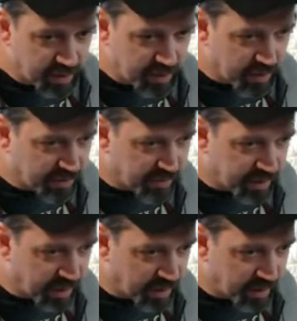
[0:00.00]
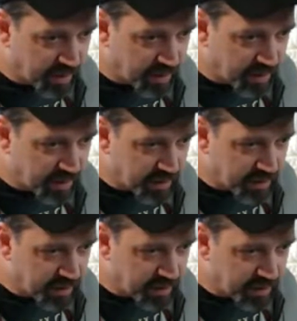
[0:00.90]
That's not it.
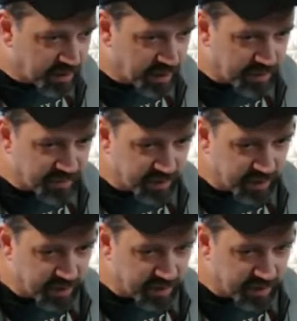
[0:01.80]
That's it.